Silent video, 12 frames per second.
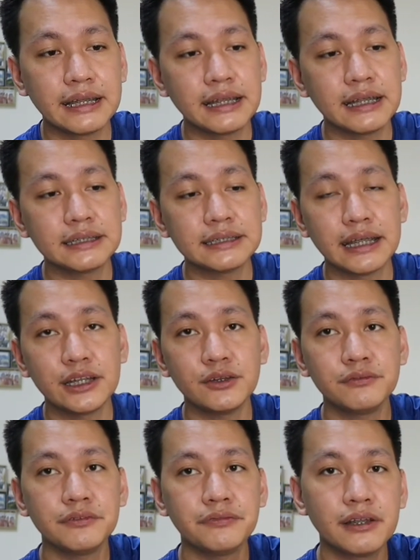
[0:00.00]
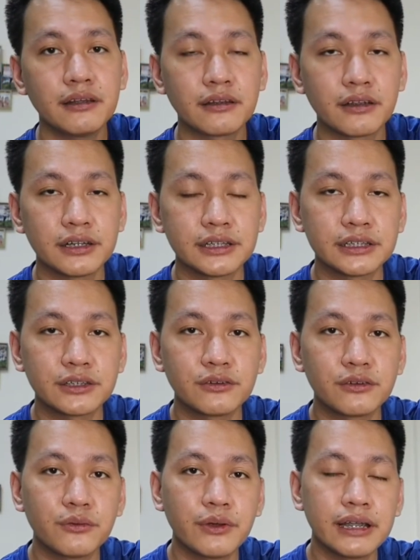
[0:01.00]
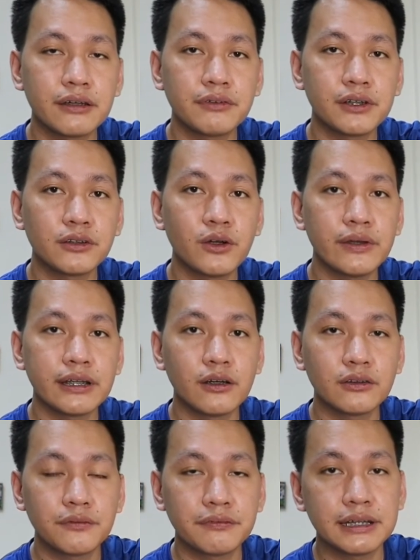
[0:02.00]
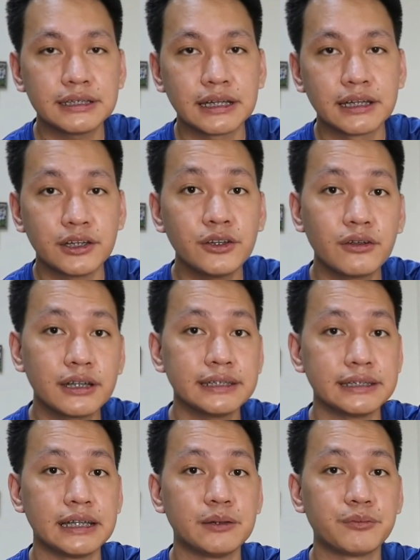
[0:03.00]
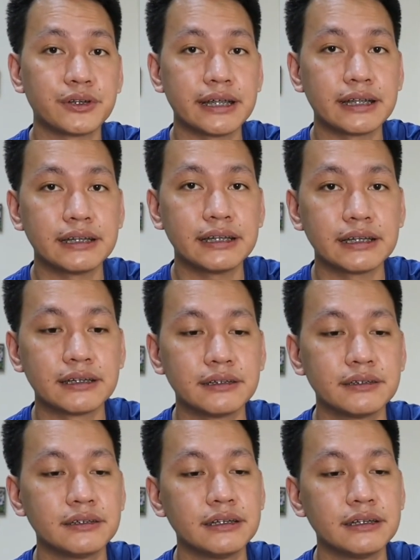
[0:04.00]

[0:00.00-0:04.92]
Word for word: It has a U V filter, so whenever you're going out of the sun, you are still protected.